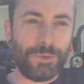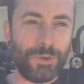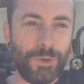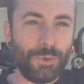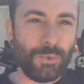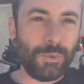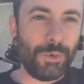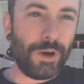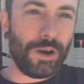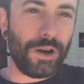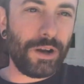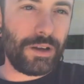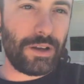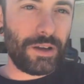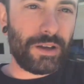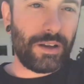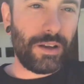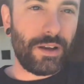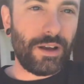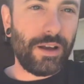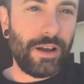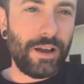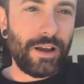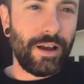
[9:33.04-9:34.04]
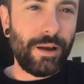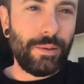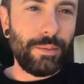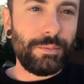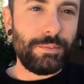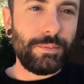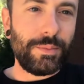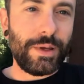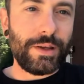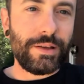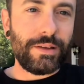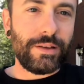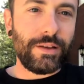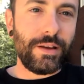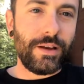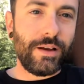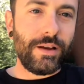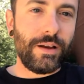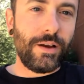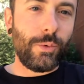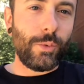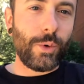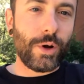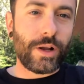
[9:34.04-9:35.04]
new work, um,
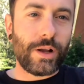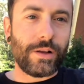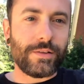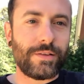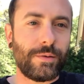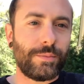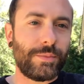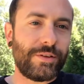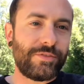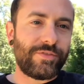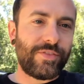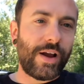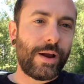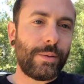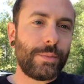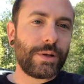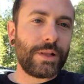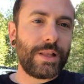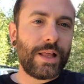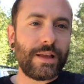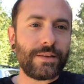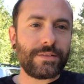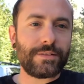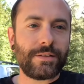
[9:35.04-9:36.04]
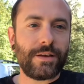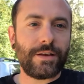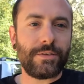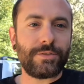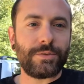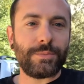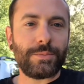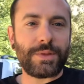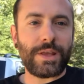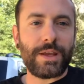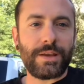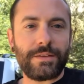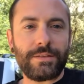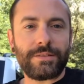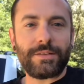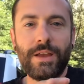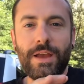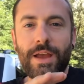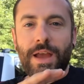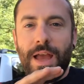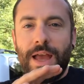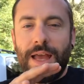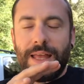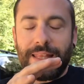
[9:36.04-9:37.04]
uh, work on some of the fiberglass stuff, some things
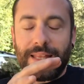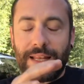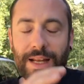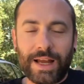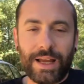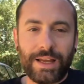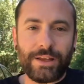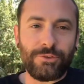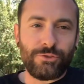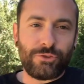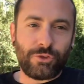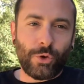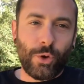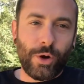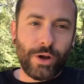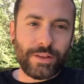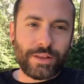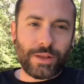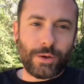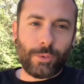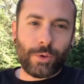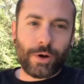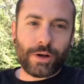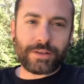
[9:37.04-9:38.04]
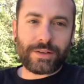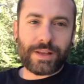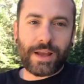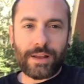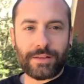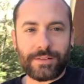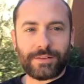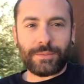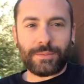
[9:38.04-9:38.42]
that I enjoyed that worked out,